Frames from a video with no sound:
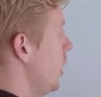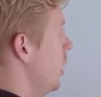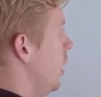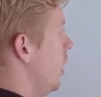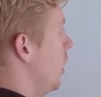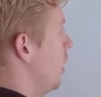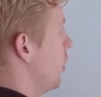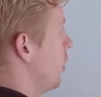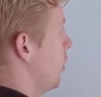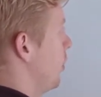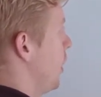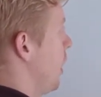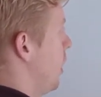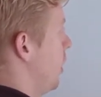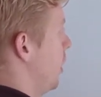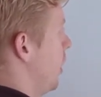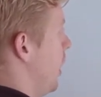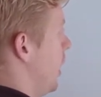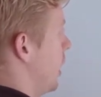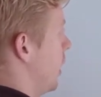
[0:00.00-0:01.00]
it is
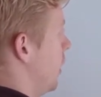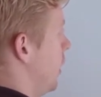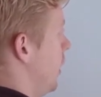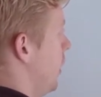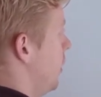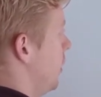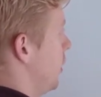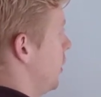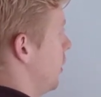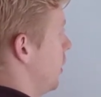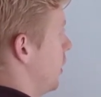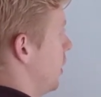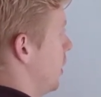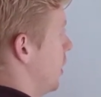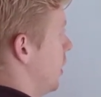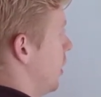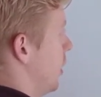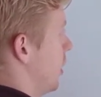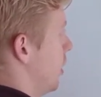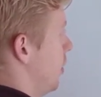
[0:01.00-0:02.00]
spelled like this,
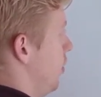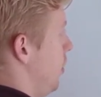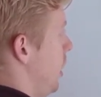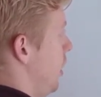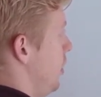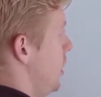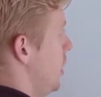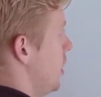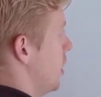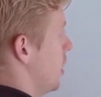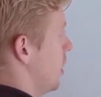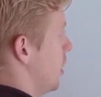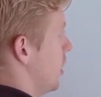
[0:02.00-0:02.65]
maybe.